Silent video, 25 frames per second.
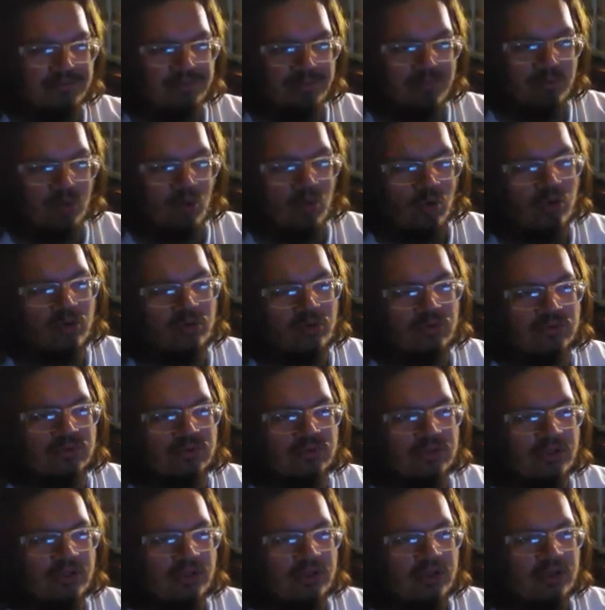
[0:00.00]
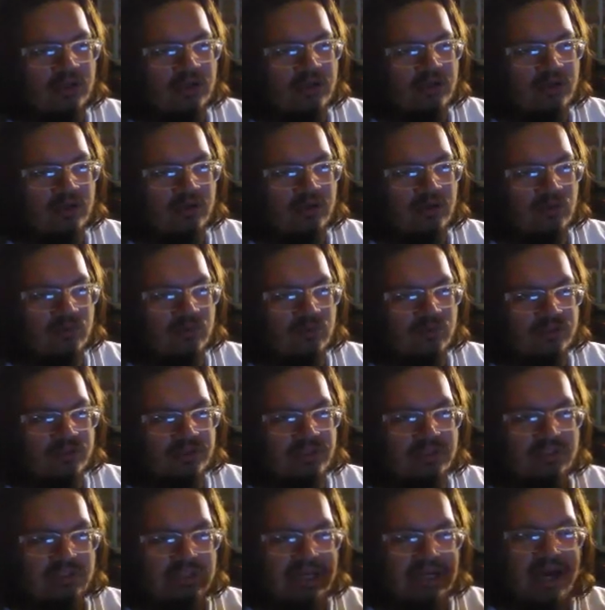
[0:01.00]
portals, which
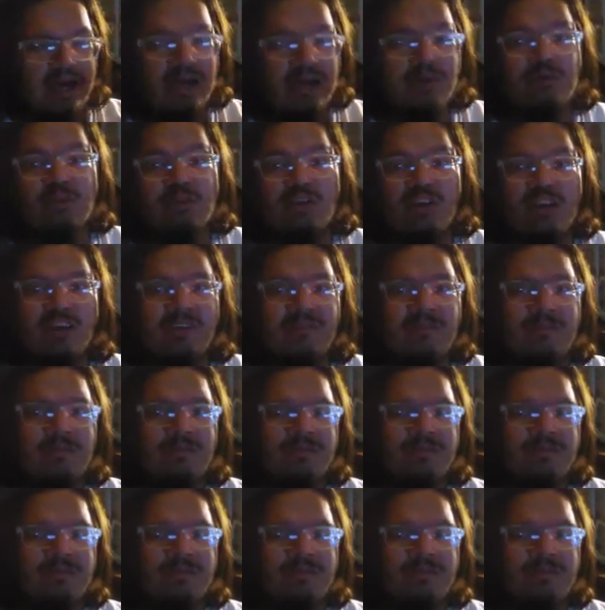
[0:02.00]
is time travel.